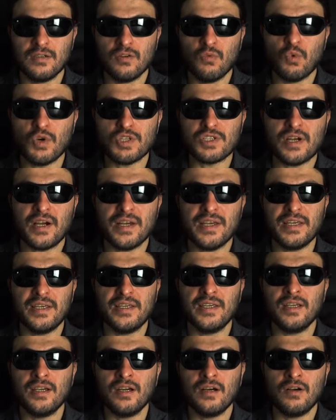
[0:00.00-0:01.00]
what I
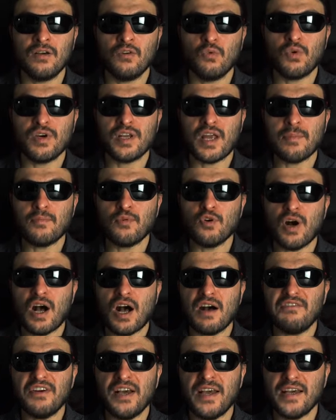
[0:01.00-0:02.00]
hear when I put
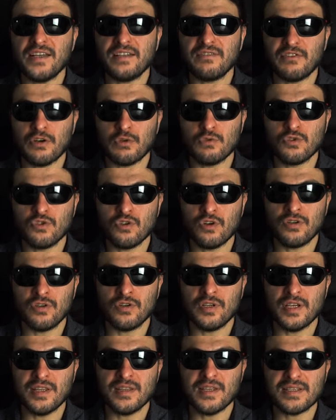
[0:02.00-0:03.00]
other headphones
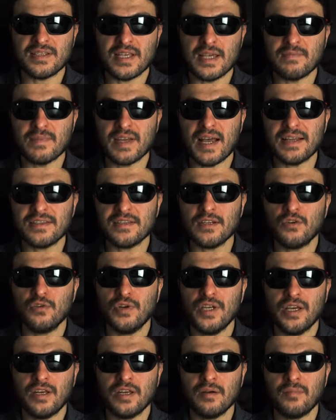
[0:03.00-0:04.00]
on in the same
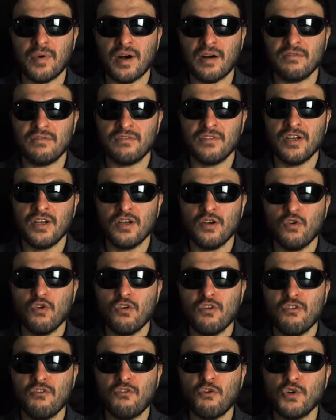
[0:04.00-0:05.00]
category and above
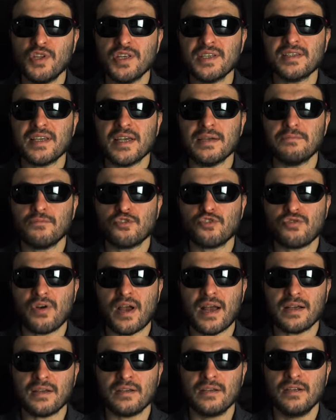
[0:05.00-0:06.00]
for the same
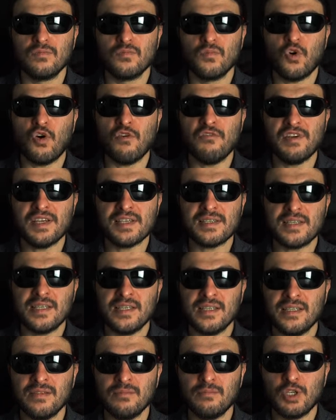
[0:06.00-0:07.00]
track.
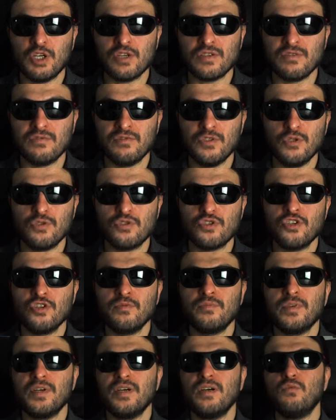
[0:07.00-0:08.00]
Obviously, because of
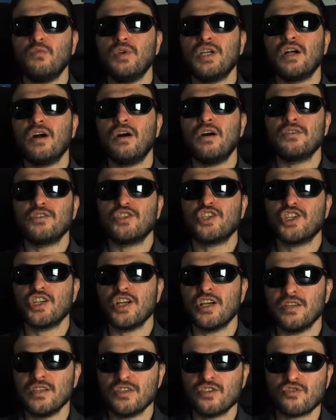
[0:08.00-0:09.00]
YouTube, we can't
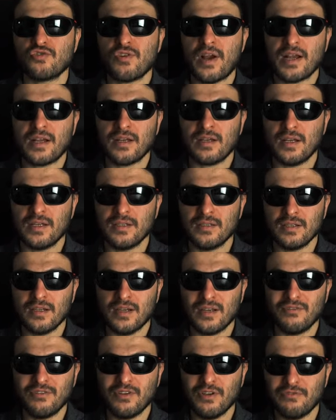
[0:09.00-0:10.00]
share this track and
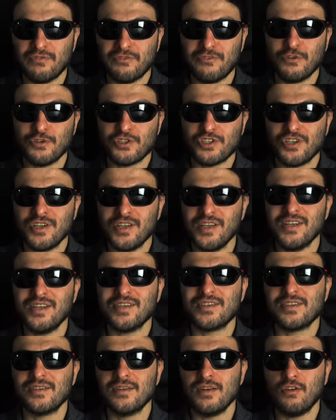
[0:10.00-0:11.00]
unfortunately
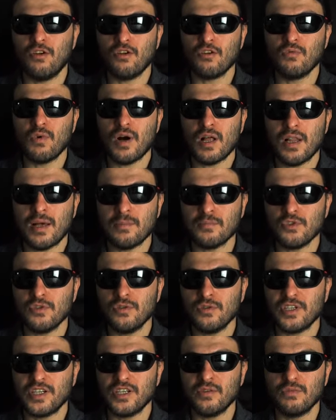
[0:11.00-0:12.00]
listen along while I'm
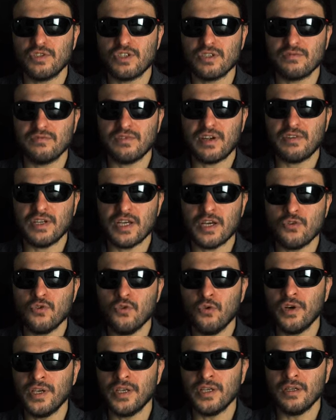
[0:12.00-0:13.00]
talking, which is very
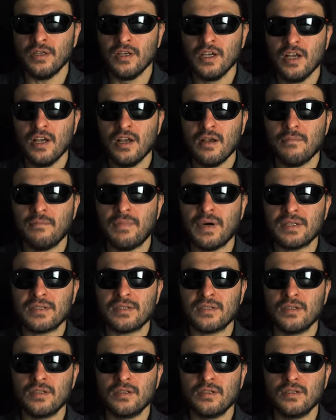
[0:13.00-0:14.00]
annoying,
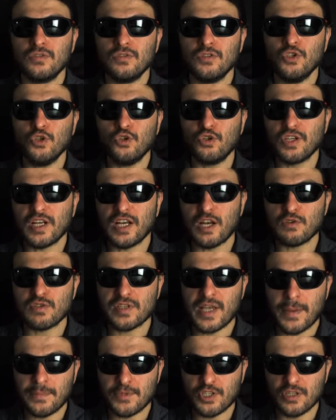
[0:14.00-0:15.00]
but you could closed
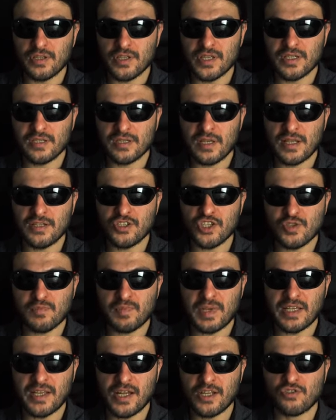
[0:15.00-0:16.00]
caption this and just
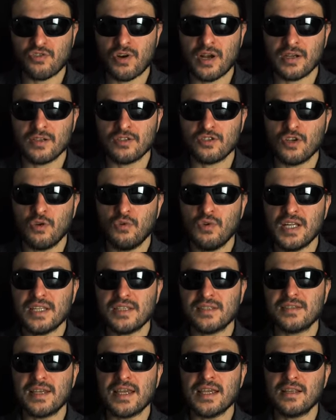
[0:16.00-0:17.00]
play that track. So
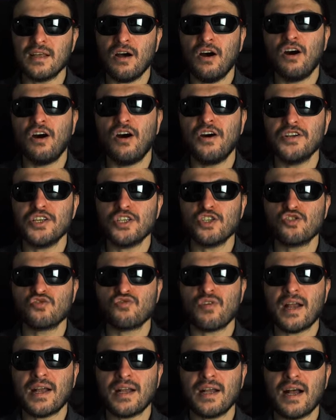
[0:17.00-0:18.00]
let's take the hardest
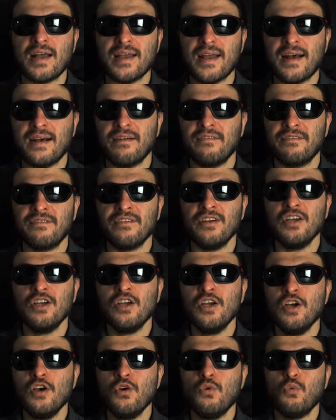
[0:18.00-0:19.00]
track I have,
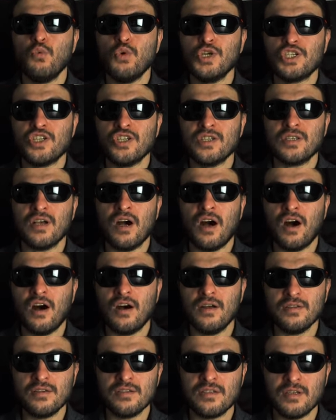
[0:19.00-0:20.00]
which is
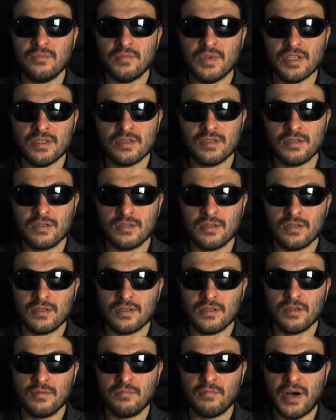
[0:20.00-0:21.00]
Hans Zimmer's
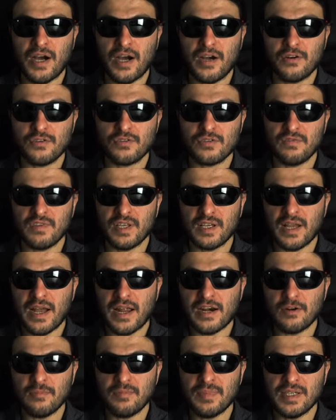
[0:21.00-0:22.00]
Pirates of the
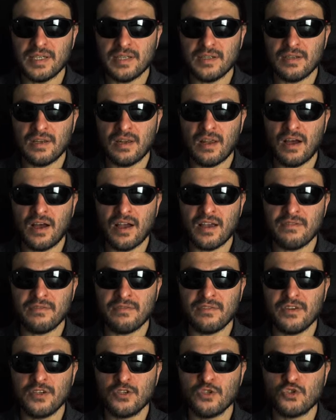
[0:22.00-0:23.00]
Caribbean Live
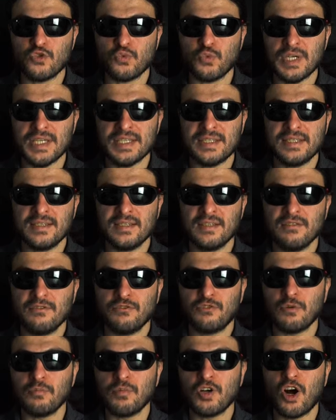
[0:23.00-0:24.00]
Suite
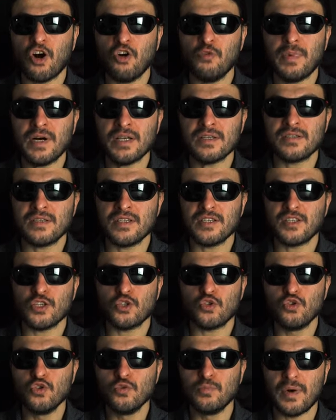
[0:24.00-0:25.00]
from Cobuz. It's a
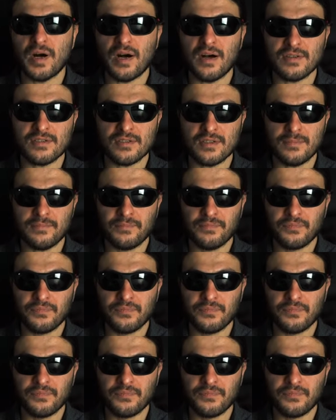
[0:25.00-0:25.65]
two-parter.